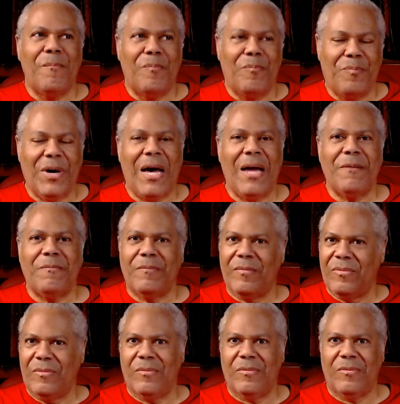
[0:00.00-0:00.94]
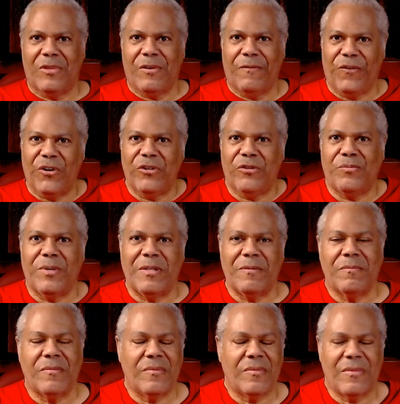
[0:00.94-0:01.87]
but the first one,
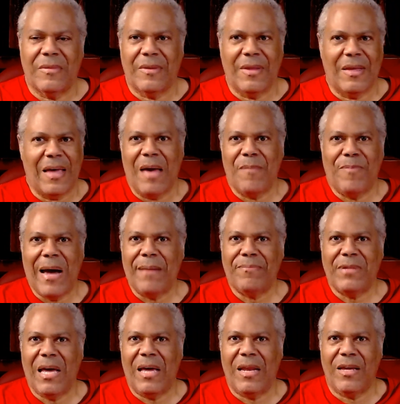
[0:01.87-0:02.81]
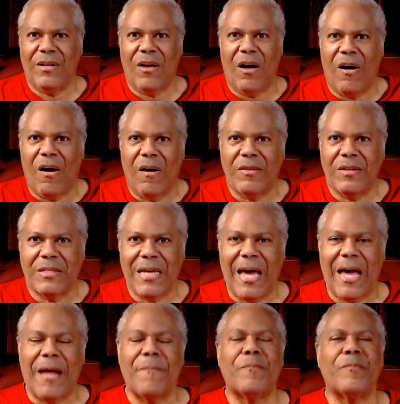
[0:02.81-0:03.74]
I popped that in all the
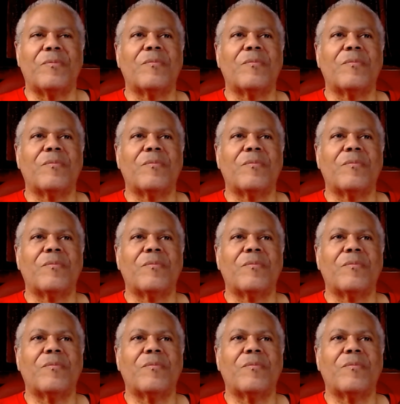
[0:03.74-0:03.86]
time.